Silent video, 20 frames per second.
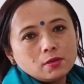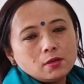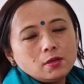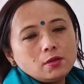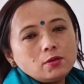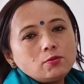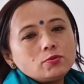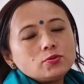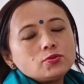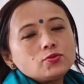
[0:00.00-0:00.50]

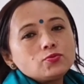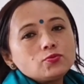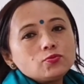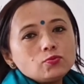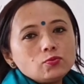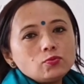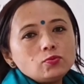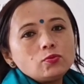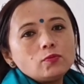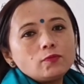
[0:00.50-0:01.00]
it was
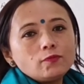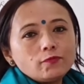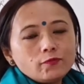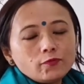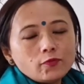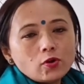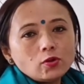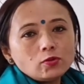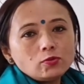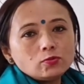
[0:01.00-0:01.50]
soon
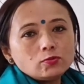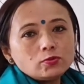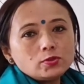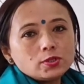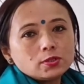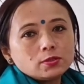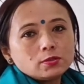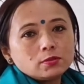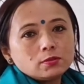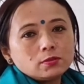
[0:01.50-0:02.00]
followed
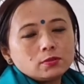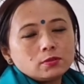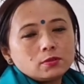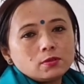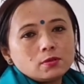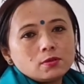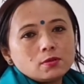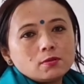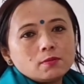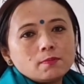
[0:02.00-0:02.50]

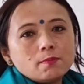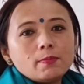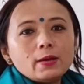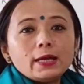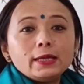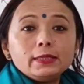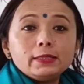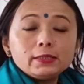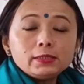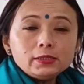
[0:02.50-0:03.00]

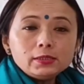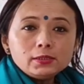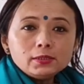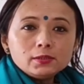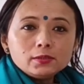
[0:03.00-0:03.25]
by the